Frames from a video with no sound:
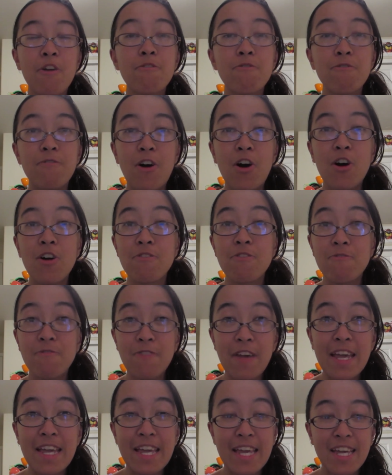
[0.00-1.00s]
Fawn
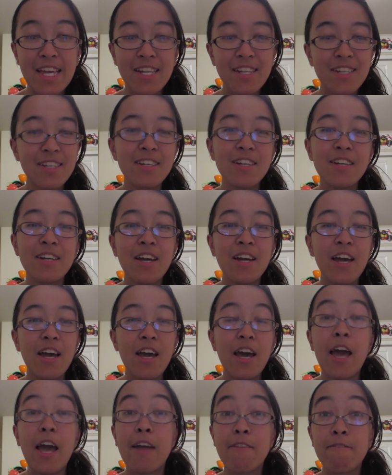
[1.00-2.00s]
Vegan,
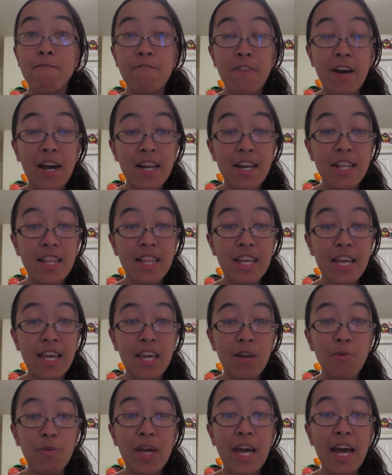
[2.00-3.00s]
and
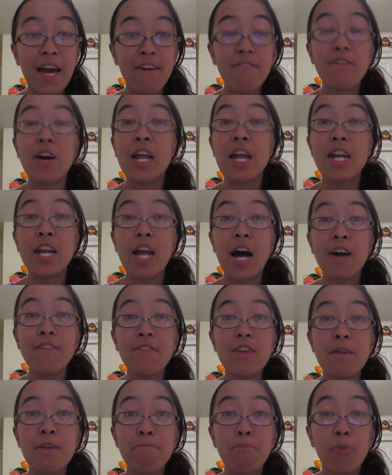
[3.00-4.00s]
finally we have
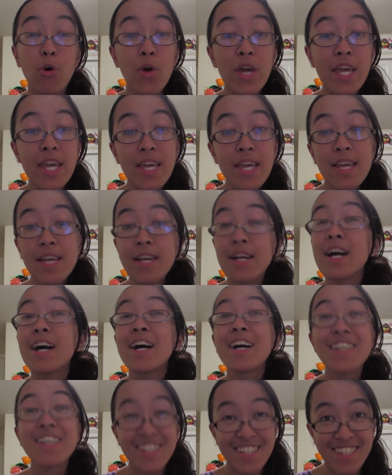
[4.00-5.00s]
Navi Boy
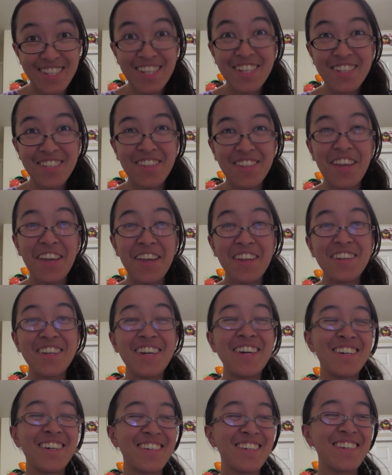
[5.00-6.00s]
16.
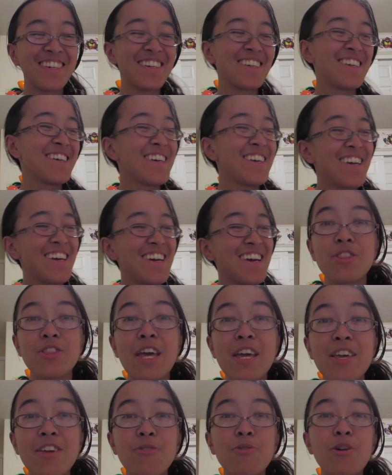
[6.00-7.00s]

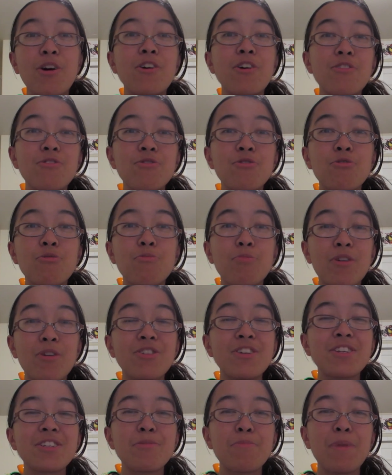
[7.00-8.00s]
Thank you all who
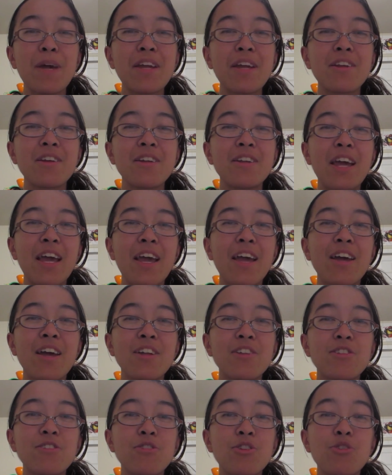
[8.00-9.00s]
participated,
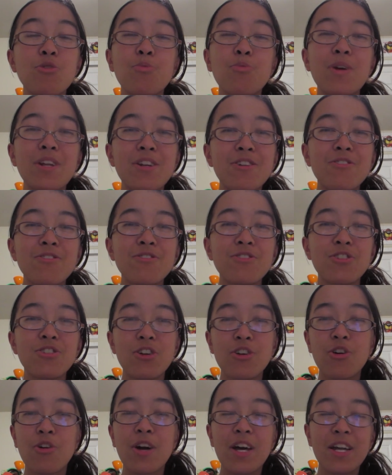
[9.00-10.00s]
and you winners,
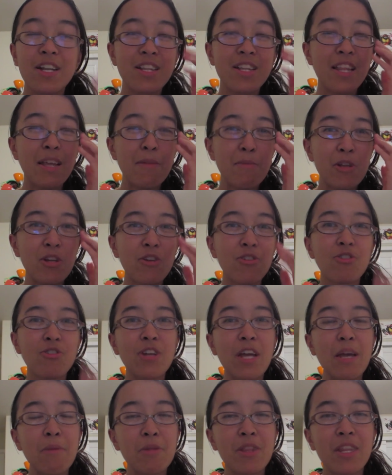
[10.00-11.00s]
go ahead and let me know your
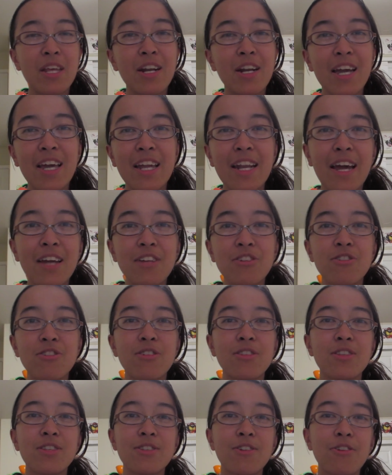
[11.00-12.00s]
name and then I can add you to
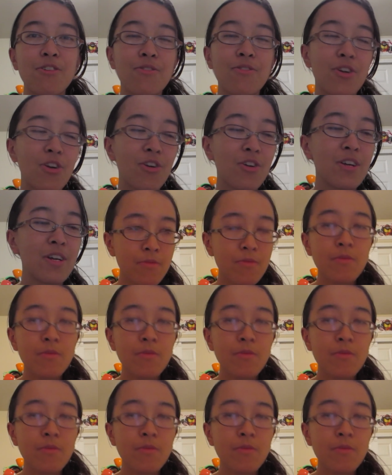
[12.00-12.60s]
the server.